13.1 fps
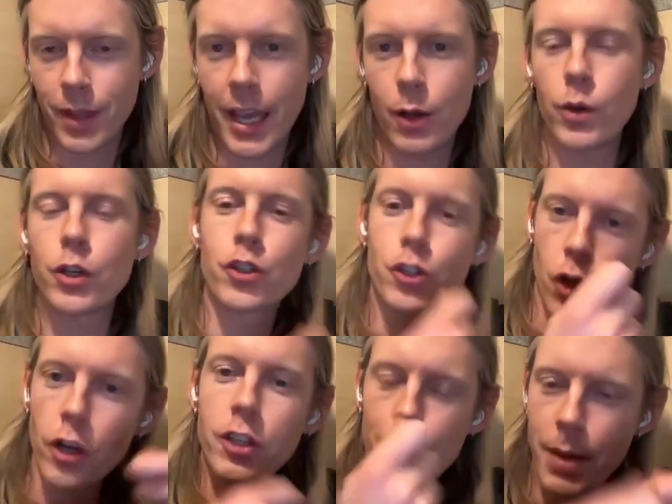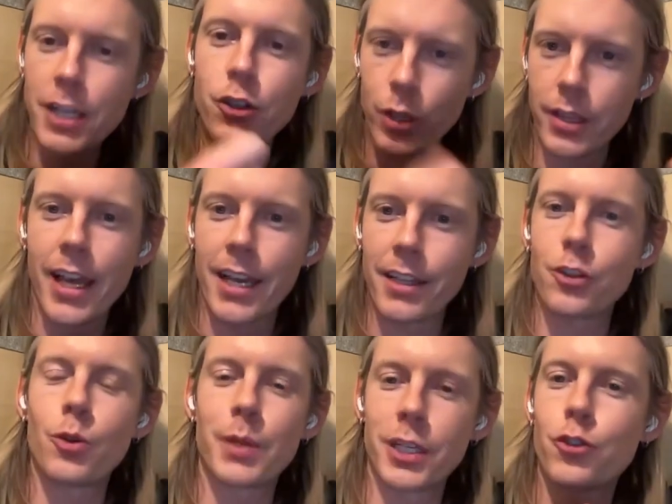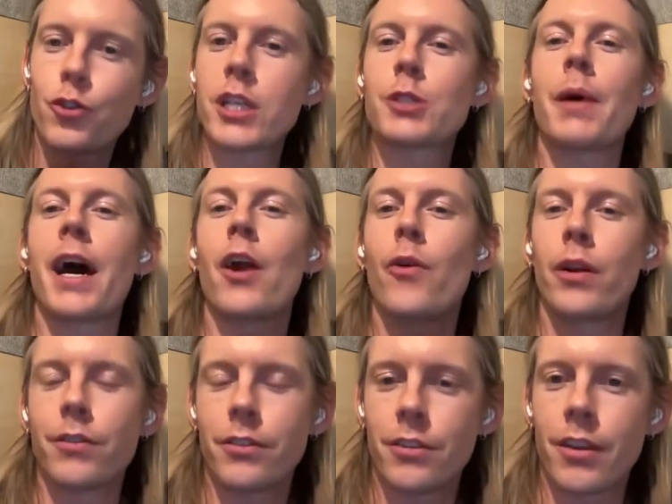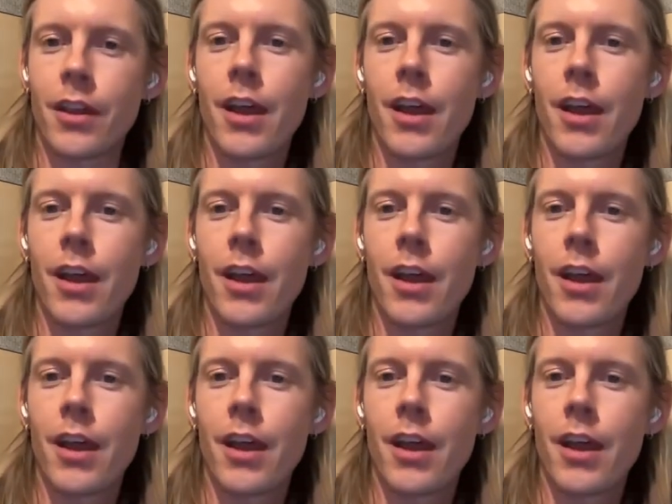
And when you're starting to measuring that and you're being transparent